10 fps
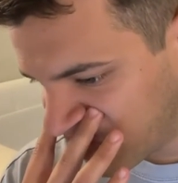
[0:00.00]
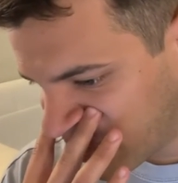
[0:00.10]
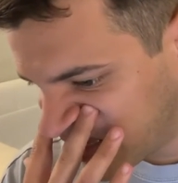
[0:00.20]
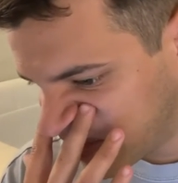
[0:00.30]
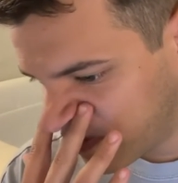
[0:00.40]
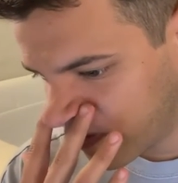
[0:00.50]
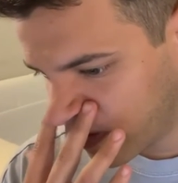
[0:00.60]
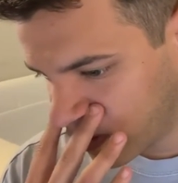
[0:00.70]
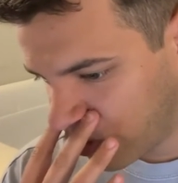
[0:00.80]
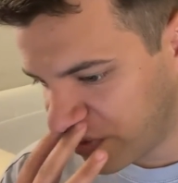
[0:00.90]
impressive
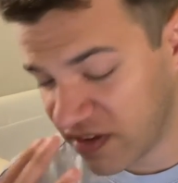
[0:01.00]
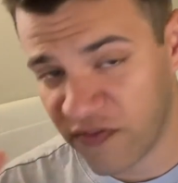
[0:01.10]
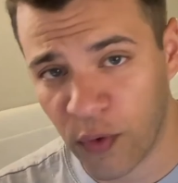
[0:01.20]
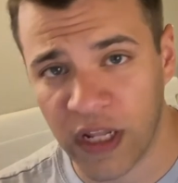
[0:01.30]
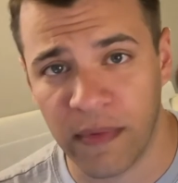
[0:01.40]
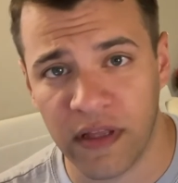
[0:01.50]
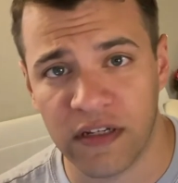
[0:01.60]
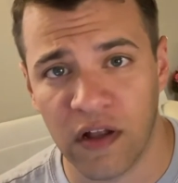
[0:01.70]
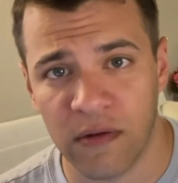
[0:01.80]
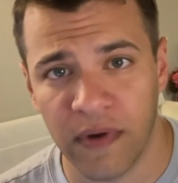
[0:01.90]
for only a $40 million
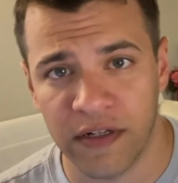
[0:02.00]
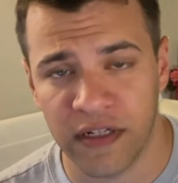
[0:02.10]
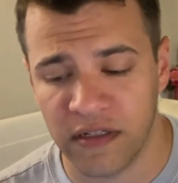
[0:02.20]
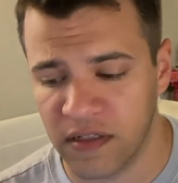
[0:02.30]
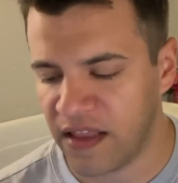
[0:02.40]
budget.